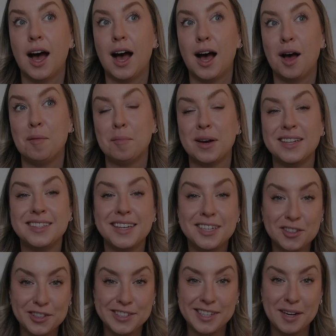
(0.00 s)
But it's
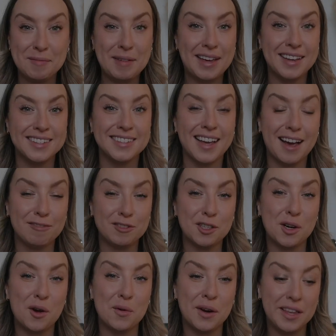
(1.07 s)
interesting because
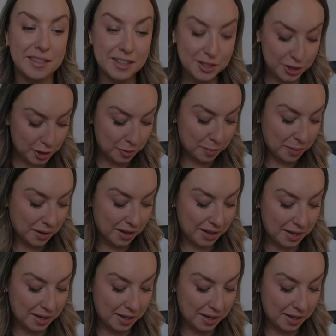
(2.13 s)
after owning the dupe,